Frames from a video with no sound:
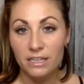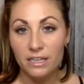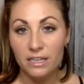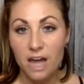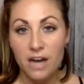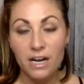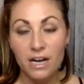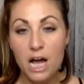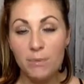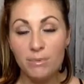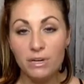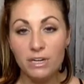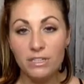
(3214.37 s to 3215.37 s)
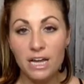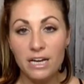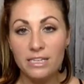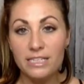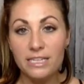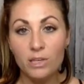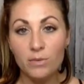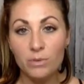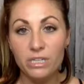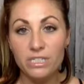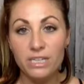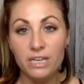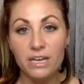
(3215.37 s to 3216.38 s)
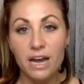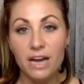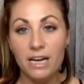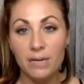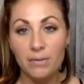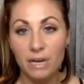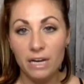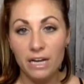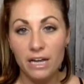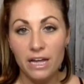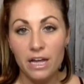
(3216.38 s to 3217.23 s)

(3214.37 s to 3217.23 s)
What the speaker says: Not a couple, not a single person, not anybody.